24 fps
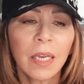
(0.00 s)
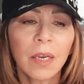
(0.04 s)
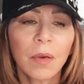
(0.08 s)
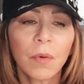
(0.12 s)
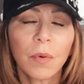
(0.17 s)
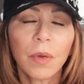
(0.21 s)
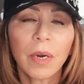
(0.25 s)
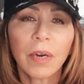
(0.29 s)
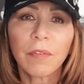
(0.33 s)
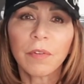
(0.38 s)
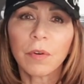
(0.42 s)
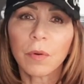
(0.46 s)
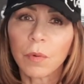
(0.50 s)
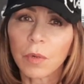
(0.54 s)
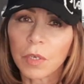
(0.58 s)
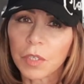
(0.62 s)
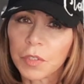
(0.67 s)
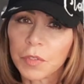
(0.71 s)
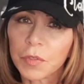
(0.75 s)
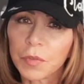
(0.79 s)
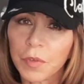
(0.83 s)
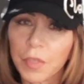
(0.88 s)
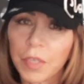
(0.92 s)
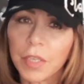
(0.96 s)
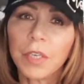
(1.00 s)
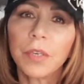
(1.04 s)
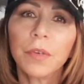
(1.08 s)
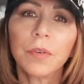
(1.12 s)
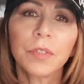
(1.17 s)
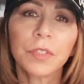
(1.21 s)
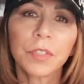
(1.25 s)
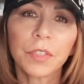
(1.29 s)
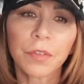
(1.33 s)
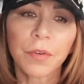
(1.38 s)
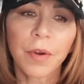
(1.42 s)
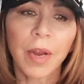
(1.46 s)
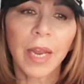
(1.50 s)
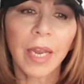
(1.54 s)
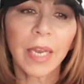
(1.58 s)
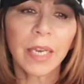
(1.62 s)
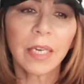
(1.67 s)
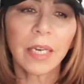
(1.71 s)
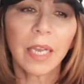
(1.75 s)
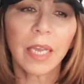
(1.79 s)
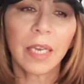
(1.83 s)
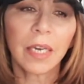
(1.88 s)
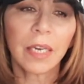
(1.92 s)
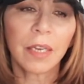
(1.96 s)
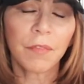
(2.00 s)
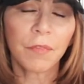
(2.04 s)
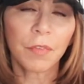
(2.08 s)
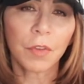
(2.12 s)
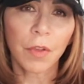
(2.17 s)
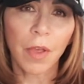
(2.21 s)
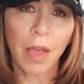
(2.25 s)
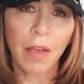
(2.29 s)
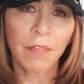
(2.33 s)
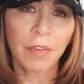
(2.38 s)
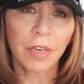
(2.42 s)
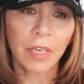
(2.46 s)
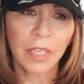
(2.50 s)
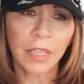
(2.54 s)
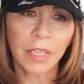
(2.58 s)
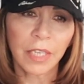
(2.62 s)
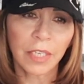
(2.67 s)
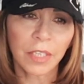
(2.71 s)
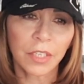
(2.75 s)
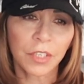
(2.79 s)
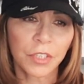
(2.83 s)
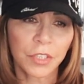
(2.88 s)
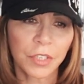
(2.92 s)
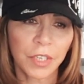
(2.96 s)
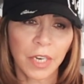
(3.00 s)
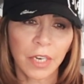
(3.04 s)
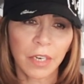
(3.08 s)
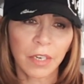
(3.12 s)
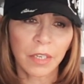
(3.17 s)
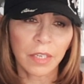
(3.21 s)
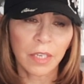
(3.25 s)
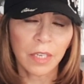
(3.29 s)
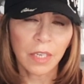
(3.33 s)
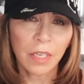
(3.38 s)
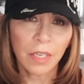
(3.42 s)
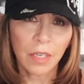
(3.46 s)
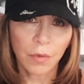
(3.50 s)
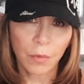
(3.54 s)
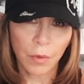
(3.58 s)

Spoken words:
Whatever works for you is great, and if you have anything to share,